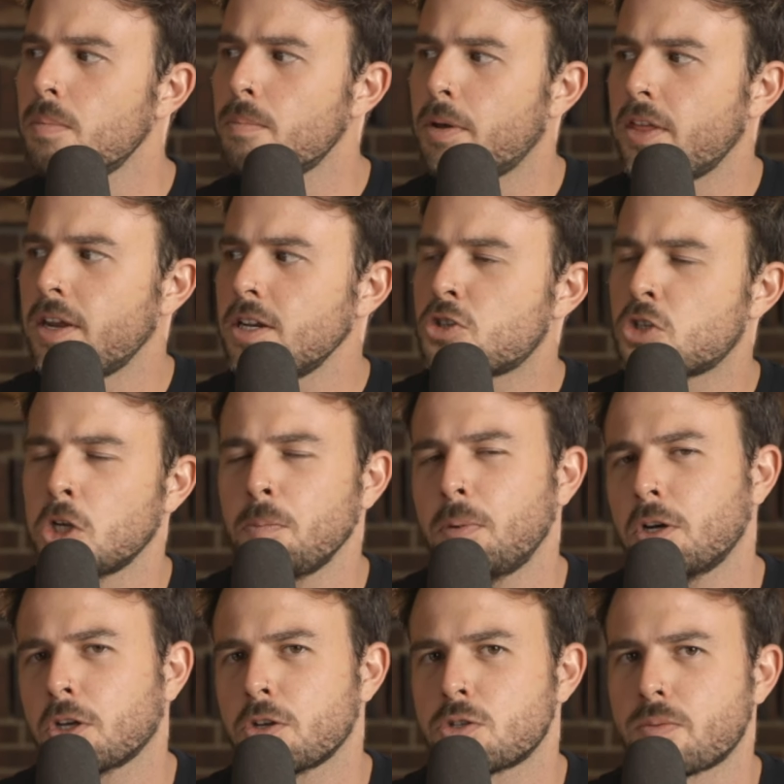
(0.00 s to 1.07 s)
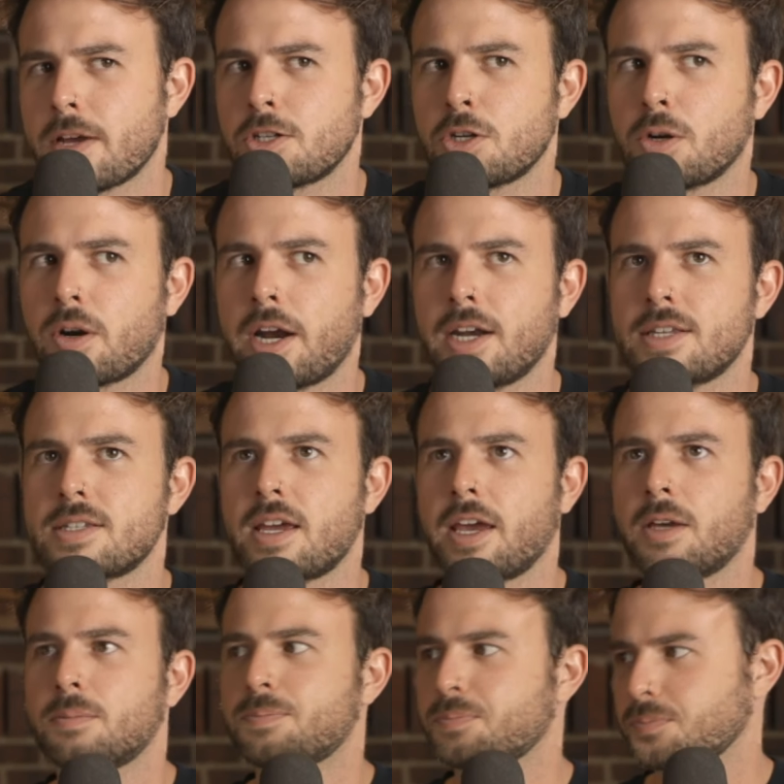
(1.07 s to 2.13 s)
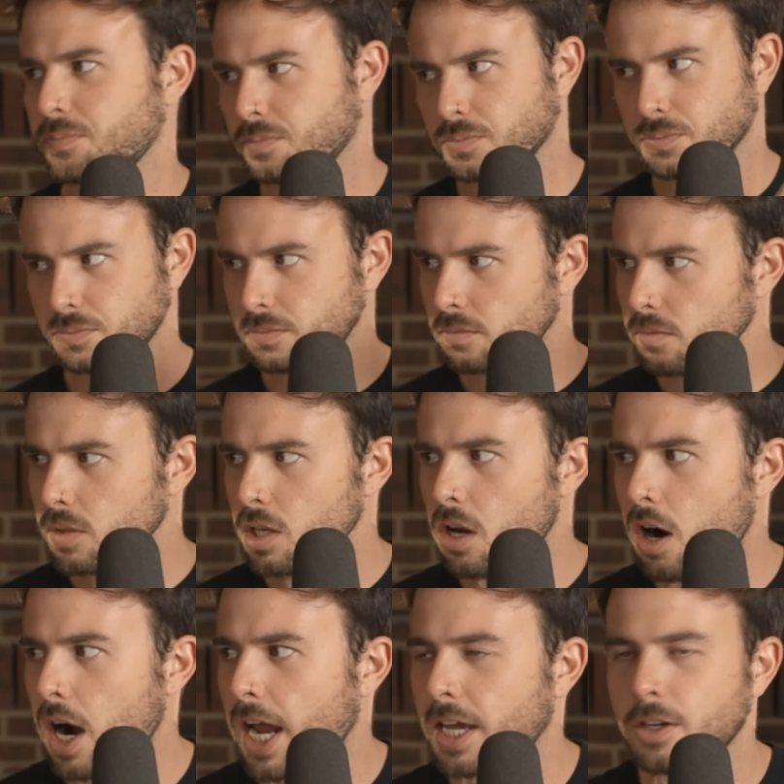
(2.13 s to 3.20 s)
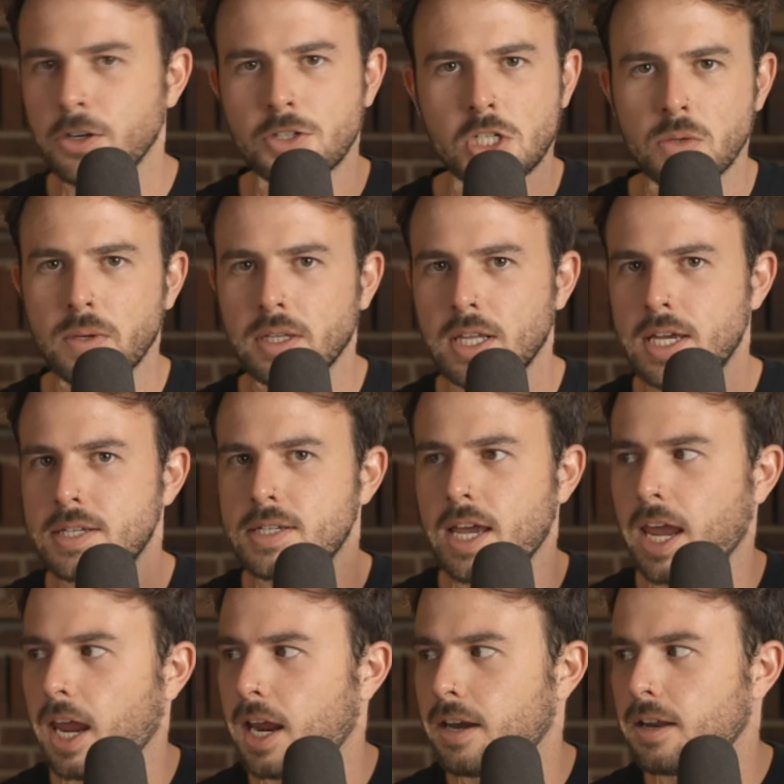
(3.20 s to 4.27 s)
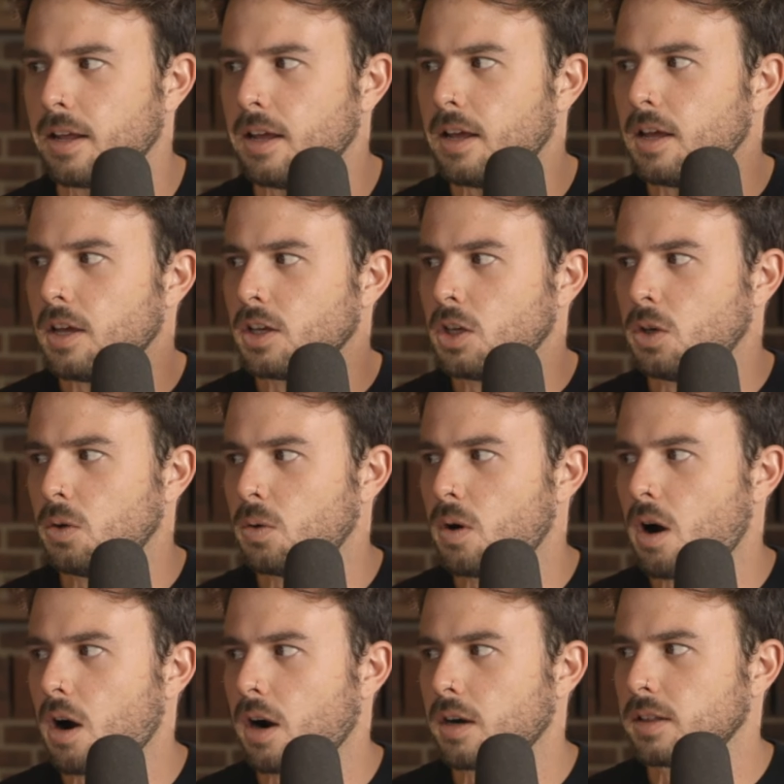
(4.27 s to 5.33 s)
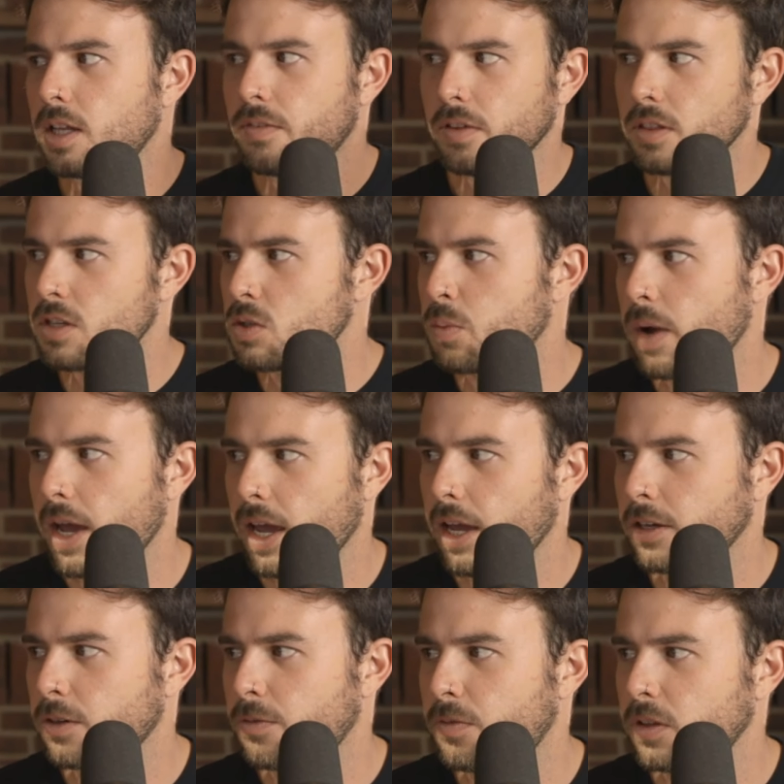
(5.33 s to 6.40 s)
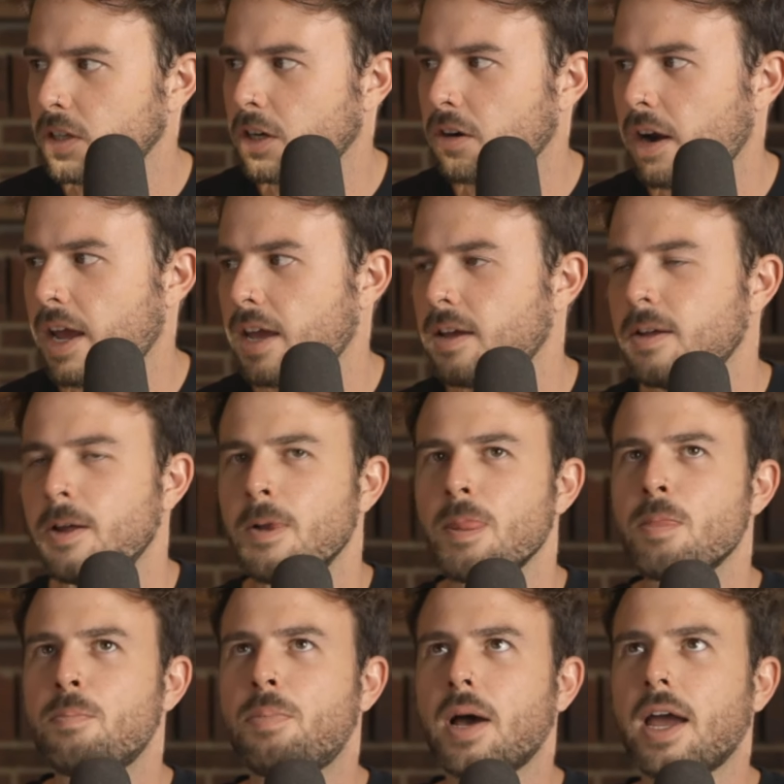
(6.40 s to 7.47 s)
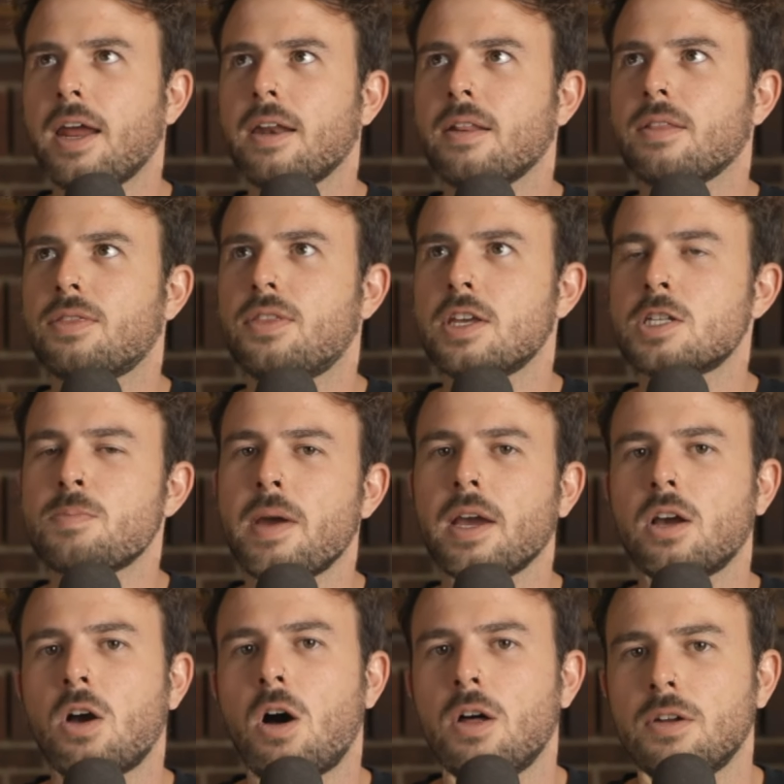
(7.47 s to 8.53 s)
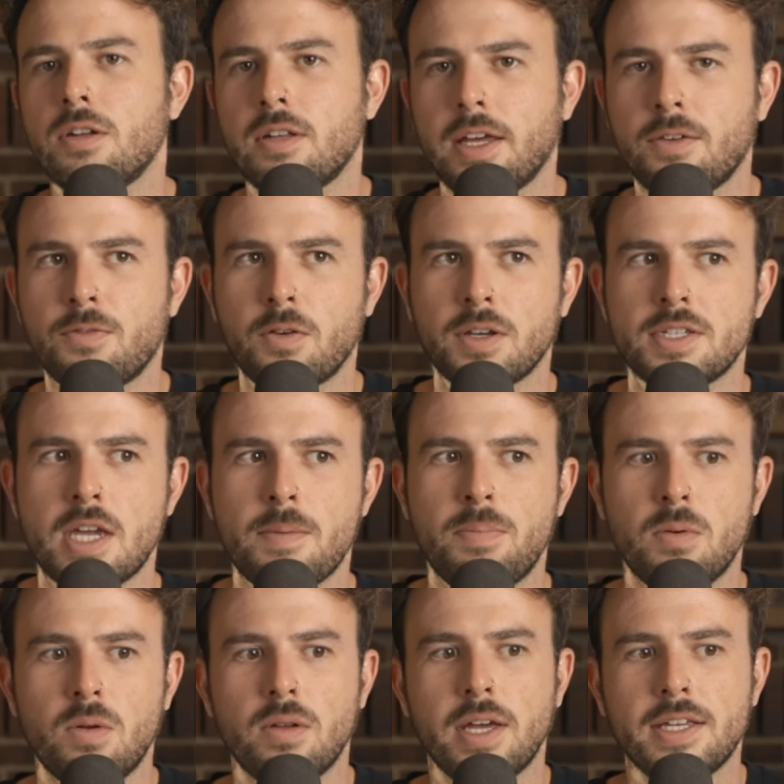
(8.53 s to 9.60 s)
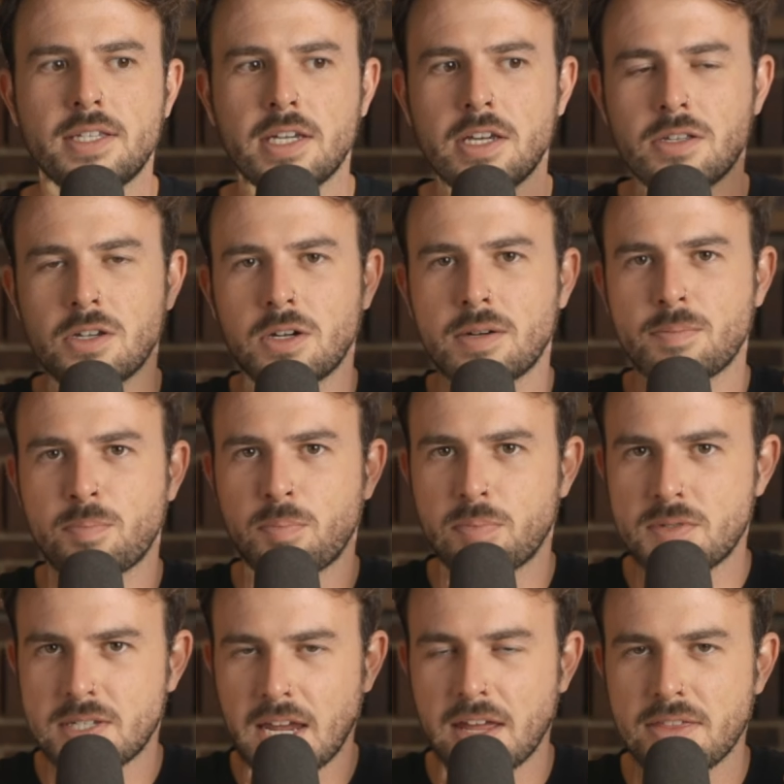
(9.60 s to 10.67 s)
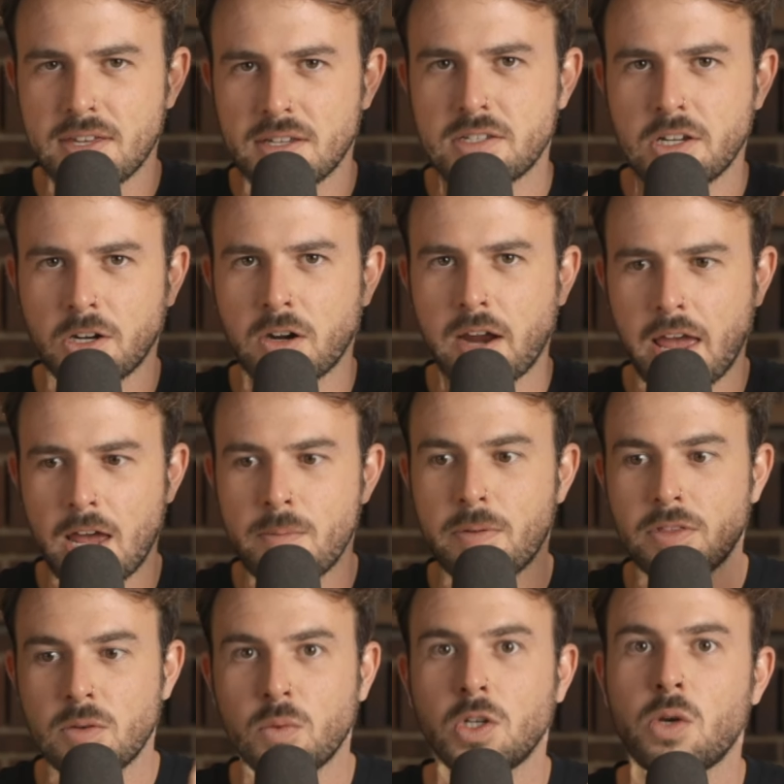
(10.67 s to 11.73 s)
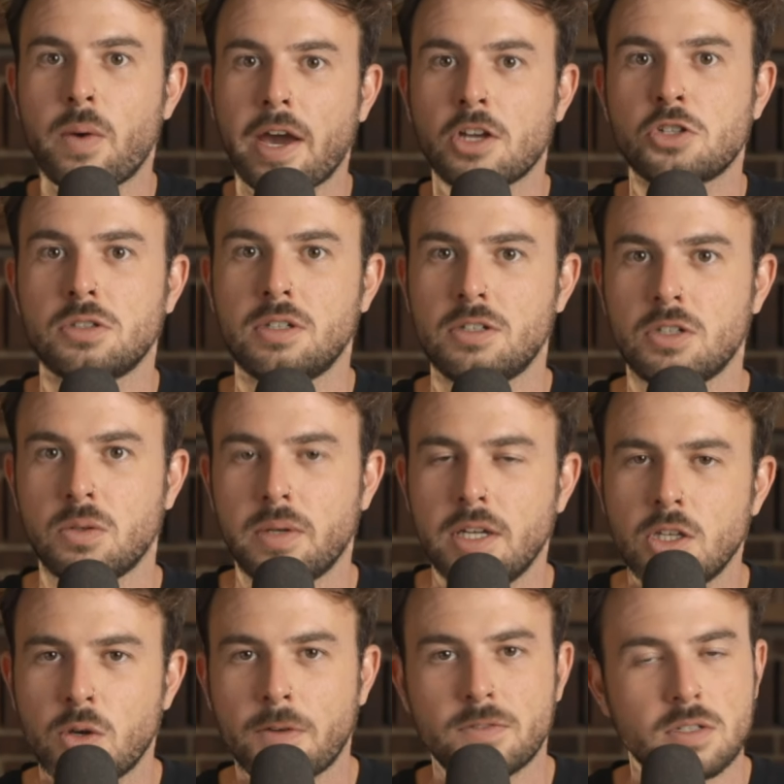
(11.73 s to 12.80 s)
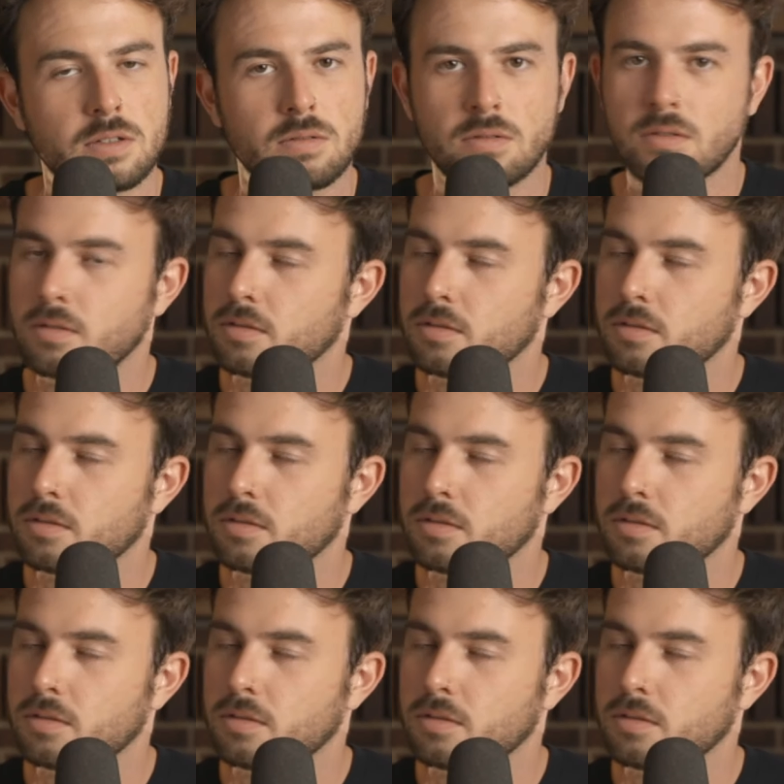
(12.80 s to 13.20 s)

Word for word: But then as Jupiter goes retrograde, it's like, all right, you're doing this and you are living this way and you're feeling great. But this might call it, like, for example, it's easier to say things in your head, but then when you actually do it, you have to